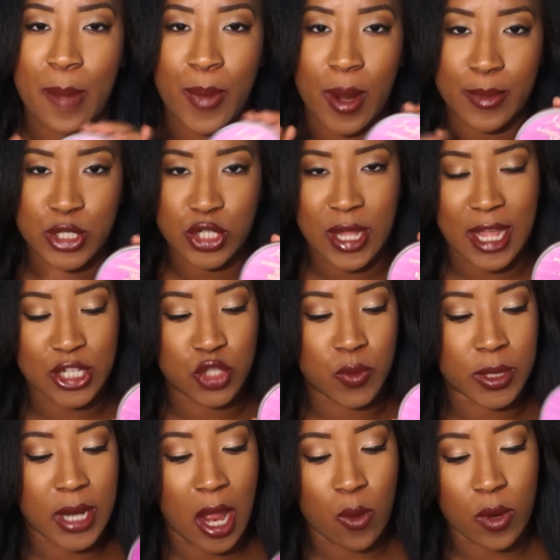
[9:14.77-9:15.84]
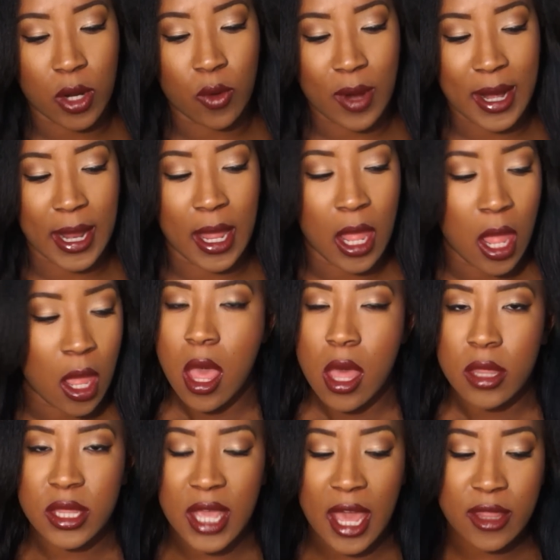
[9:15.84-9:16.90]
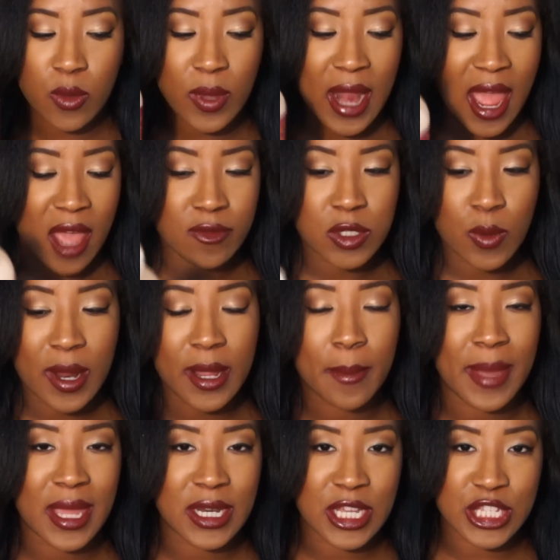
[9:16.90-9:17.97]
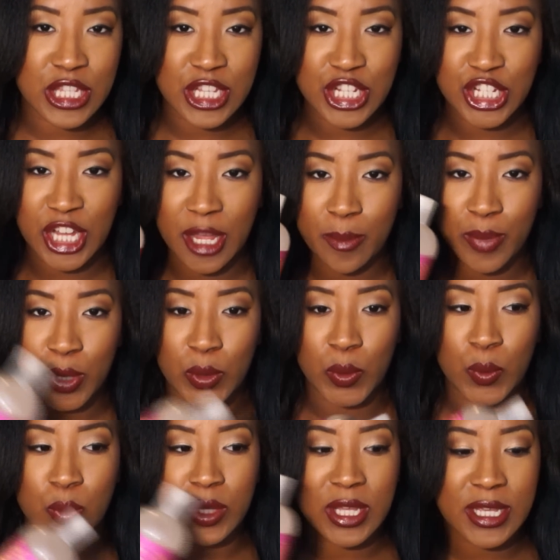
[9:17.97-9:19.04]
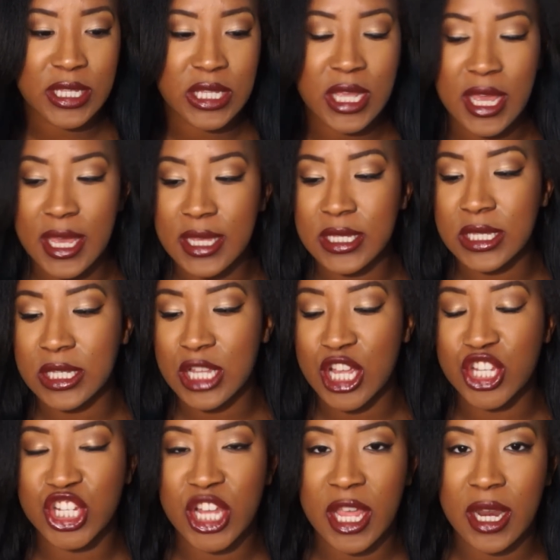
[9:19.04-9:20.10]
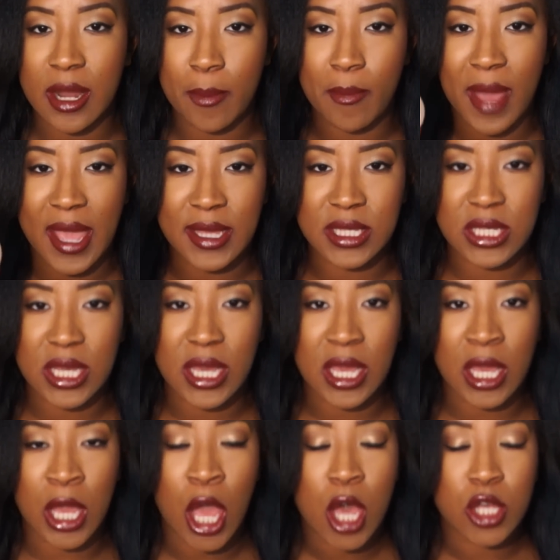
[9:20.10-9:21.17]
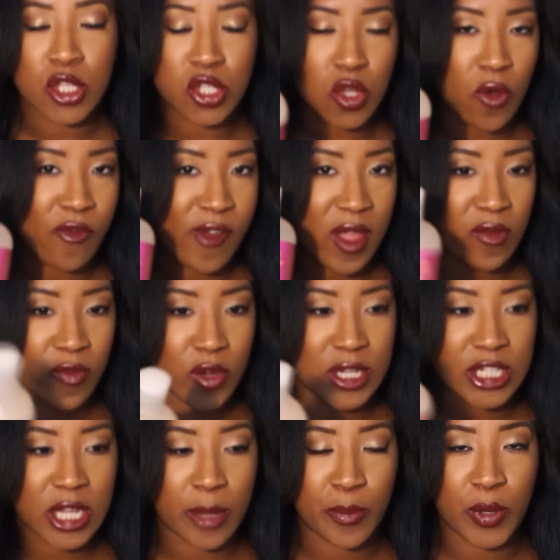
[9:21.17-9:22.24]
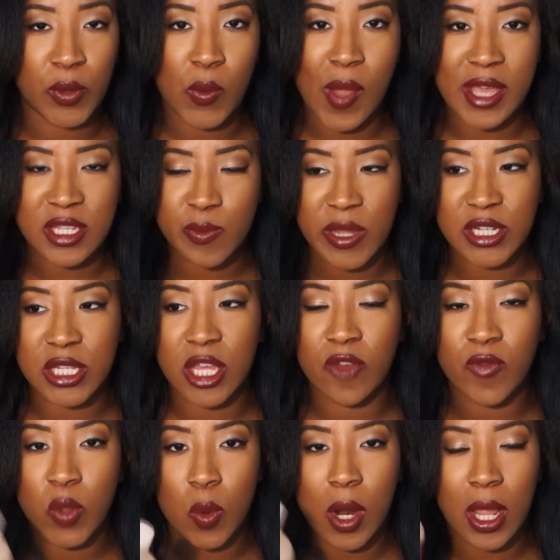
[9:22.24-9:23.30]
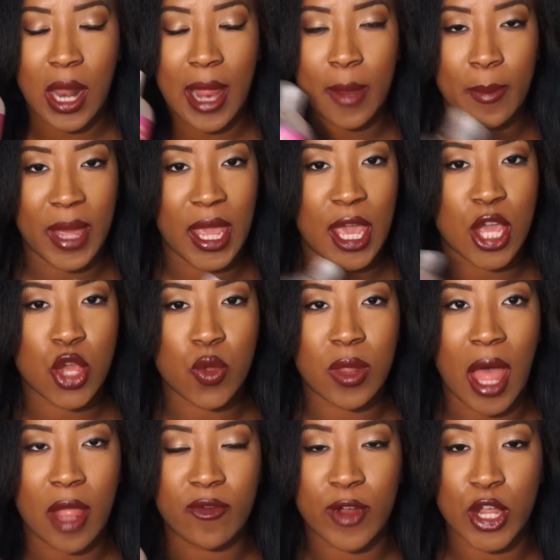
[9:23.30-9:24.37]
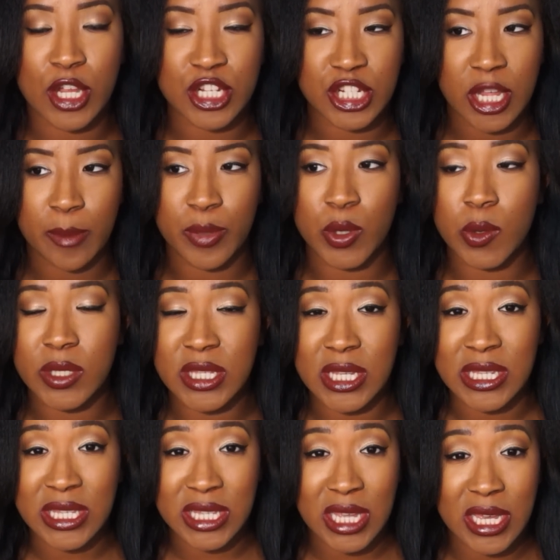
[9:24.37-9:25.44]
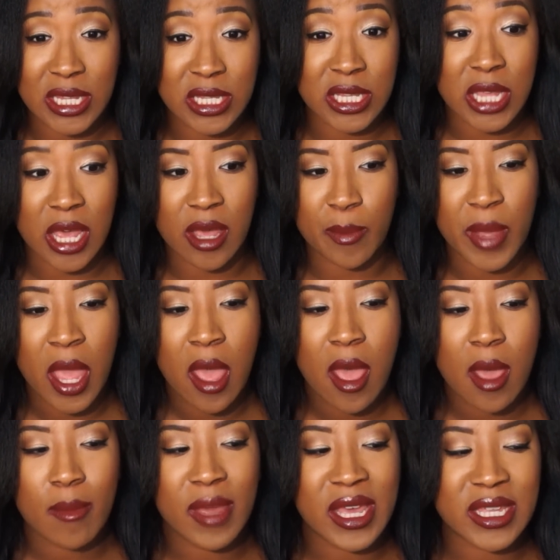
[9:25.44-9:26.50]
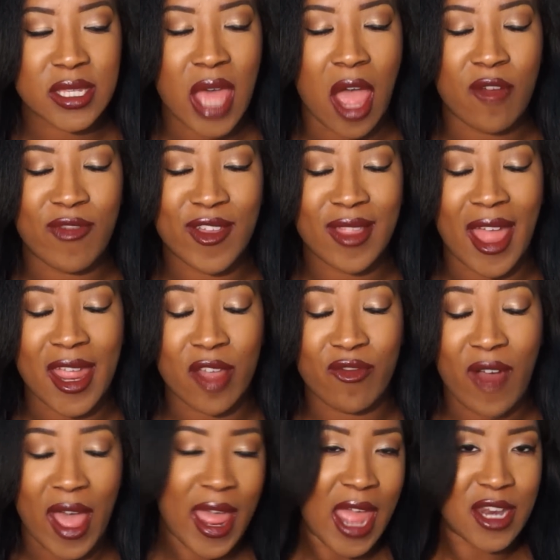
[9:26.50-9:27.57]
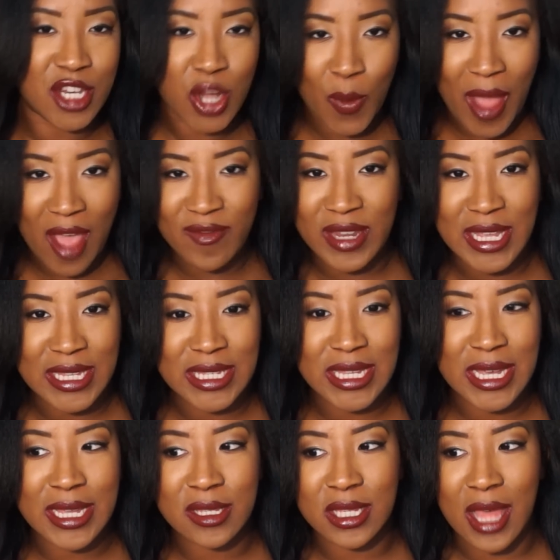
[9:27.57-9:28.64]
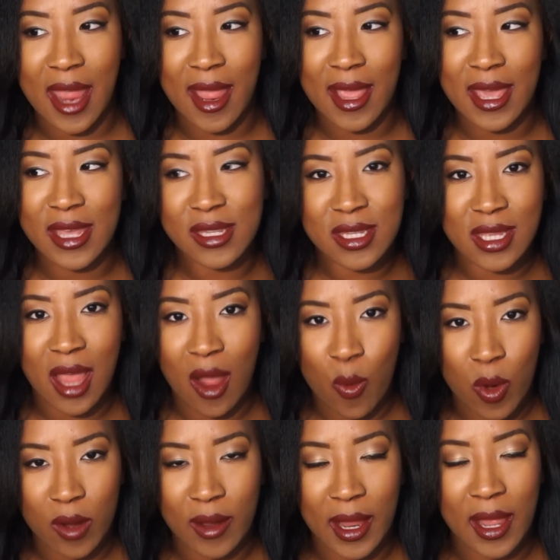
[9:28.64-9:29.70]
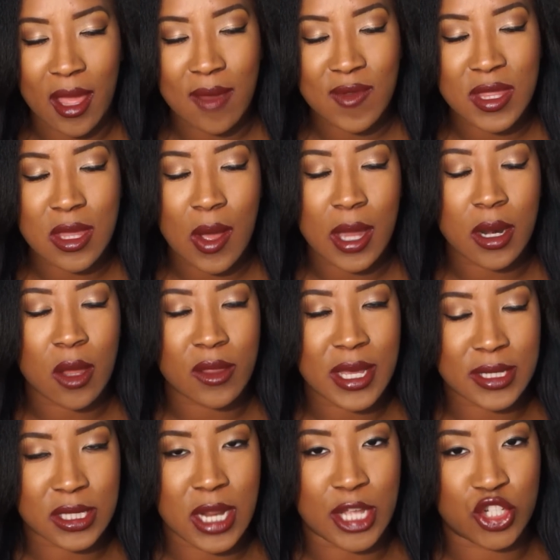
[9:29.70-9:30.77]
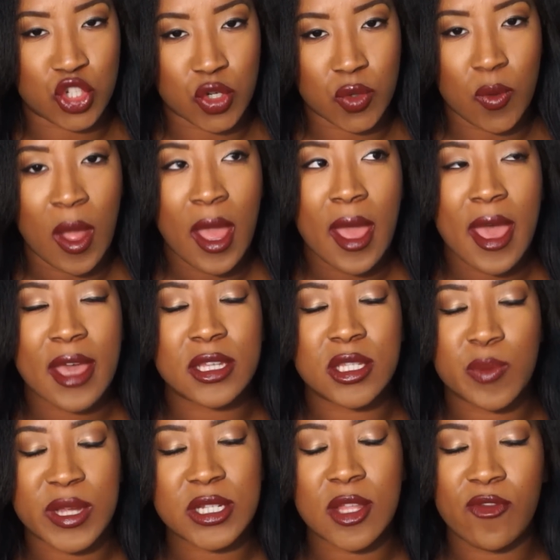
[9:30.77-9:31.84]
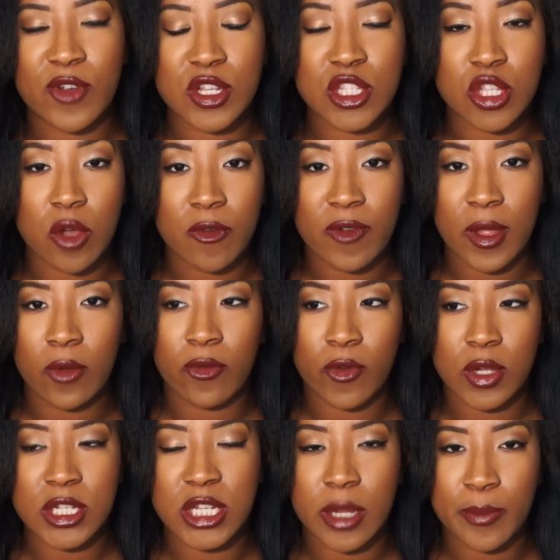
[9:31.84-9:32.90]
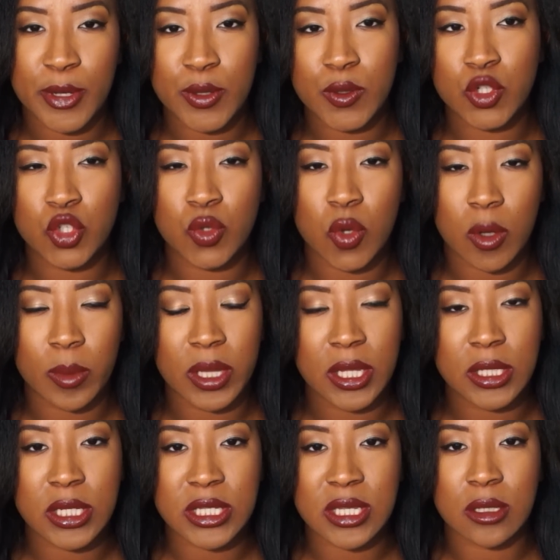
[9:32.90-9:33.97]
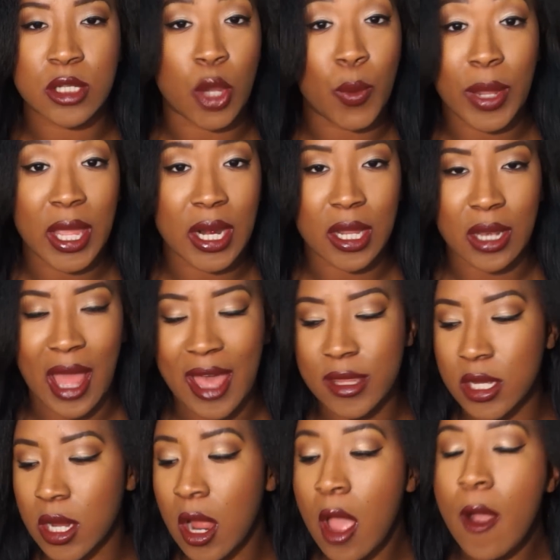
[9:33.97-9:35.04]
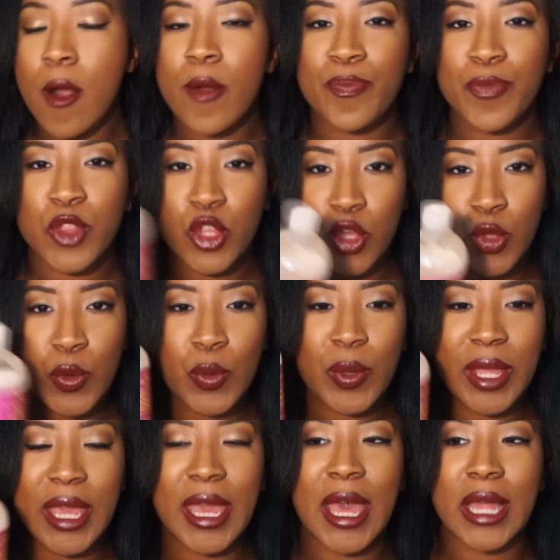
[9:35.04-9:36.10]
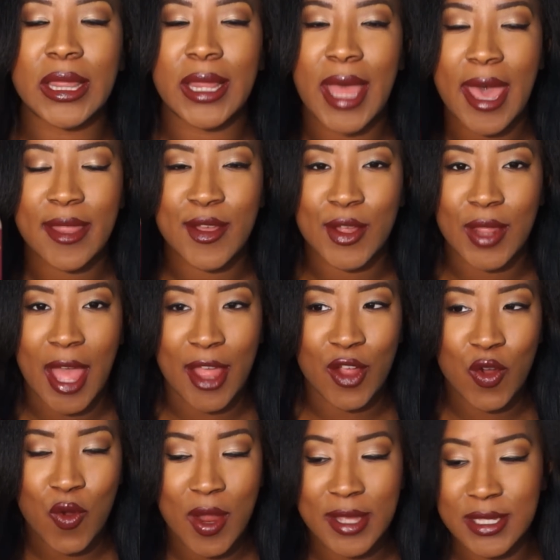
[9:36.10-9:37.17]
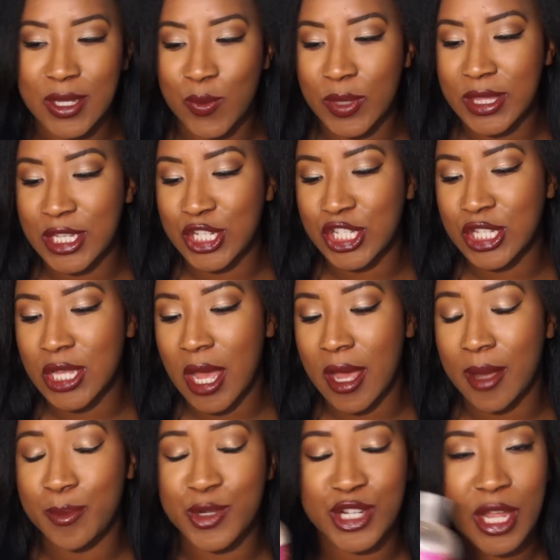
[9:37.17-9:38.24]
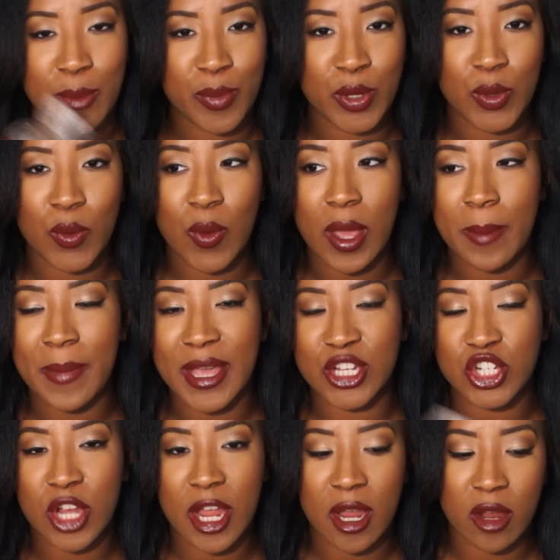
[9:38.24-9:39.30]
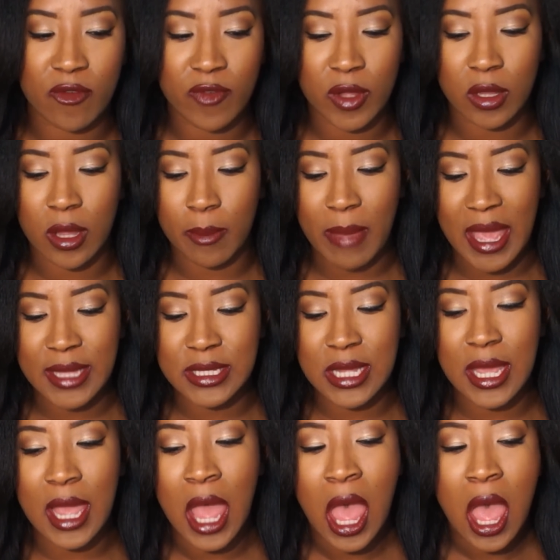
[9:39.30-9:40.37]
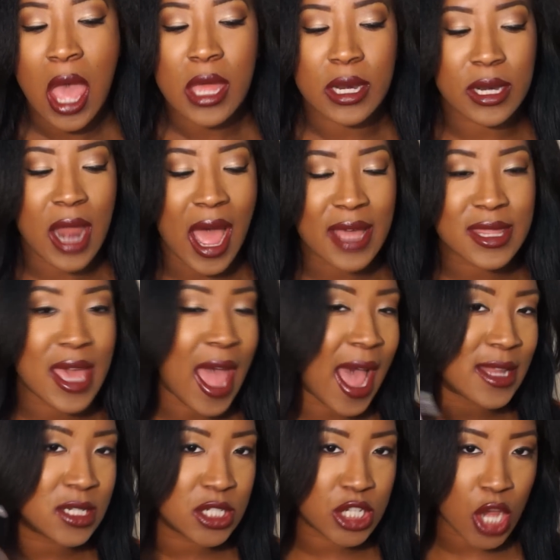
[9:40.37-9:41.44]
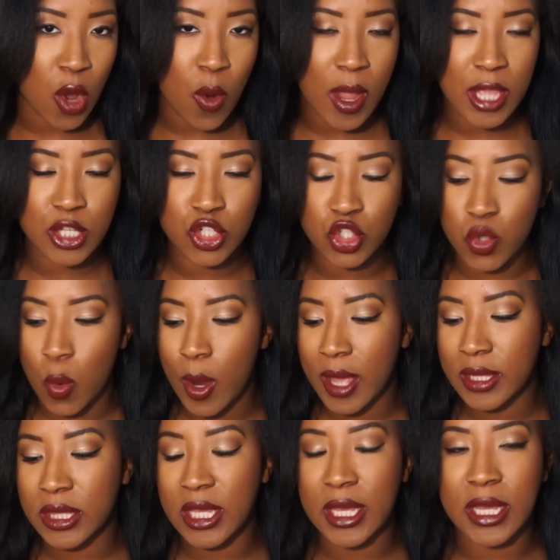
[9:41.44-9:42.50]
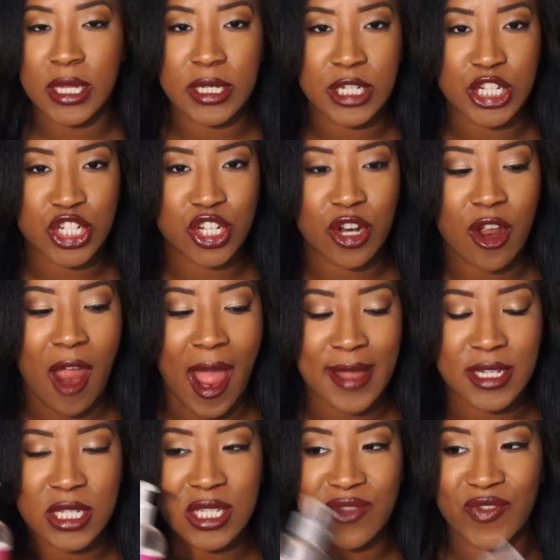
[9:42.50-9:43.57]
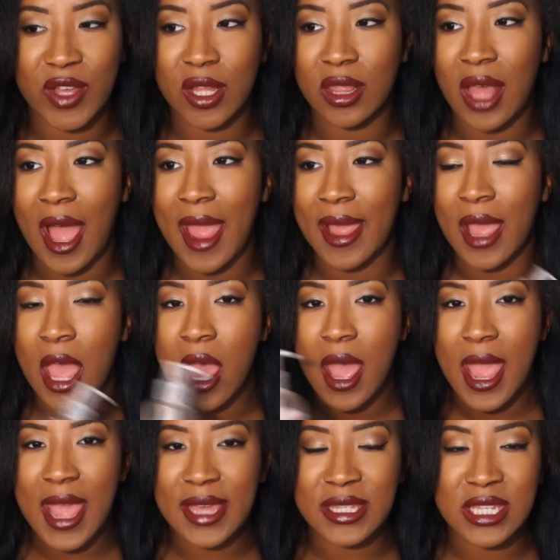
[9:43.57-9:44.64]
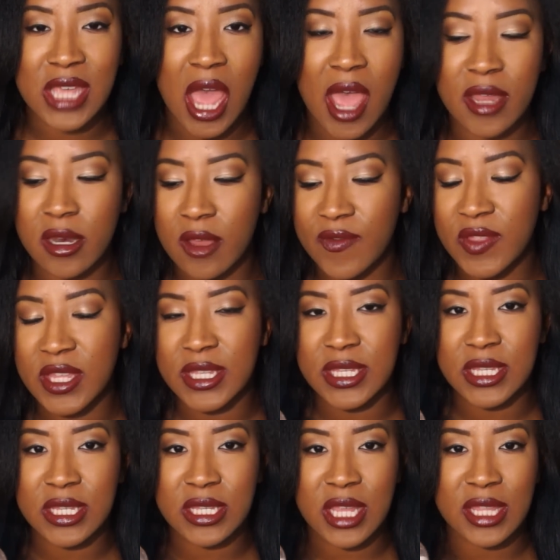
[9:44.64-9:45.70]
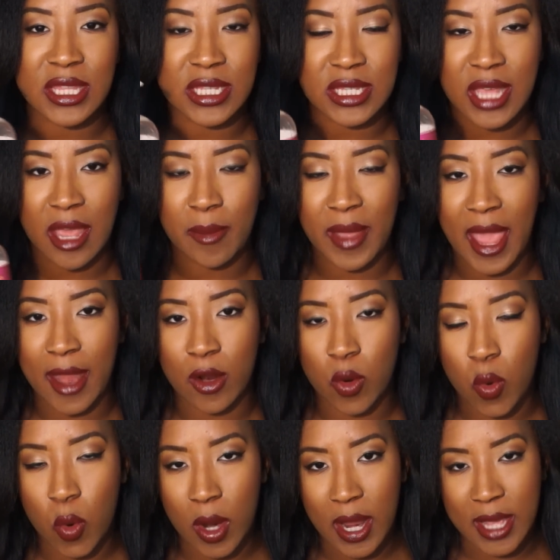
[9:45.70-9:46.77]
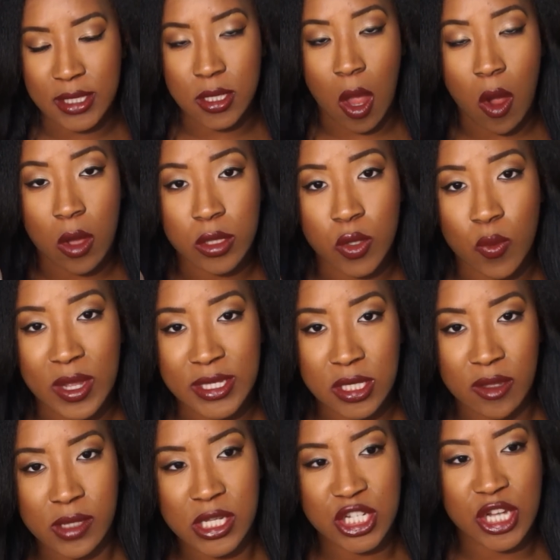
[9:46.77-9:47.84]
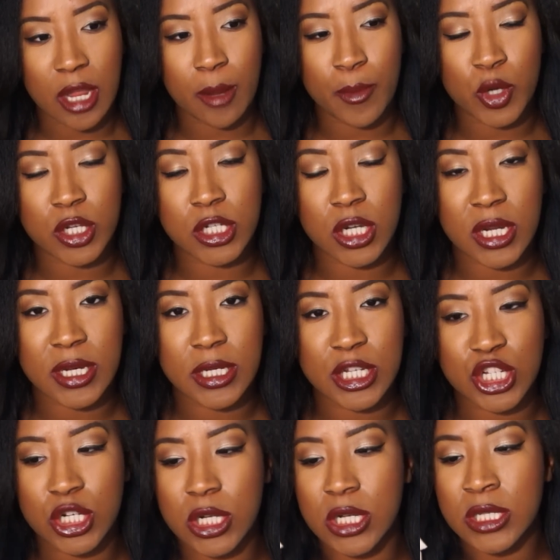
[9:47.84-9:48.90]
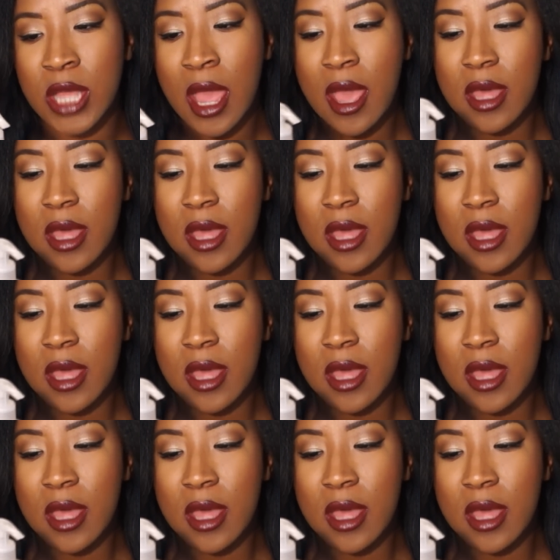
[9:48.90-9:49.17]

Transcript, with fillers: I promise you guys, you will not regret it. The other one I have to recommend is the shampoo. This is such an amazing sulfate-free shampoo, especially if you are like me and you like for your shampoos to suds up, because I feel like if I don't have any suds, like, it's not working. Even though I know that's not true, especially for sulfate-free shampoos, you normally don't get a lather. You get lather like crazy with this shampoo. It makes your hair feel amazing. Not that I don't enjoy the conditioner, I just feel like it's kind of this in the same category as all the rest of the Shea Moisture conditioners.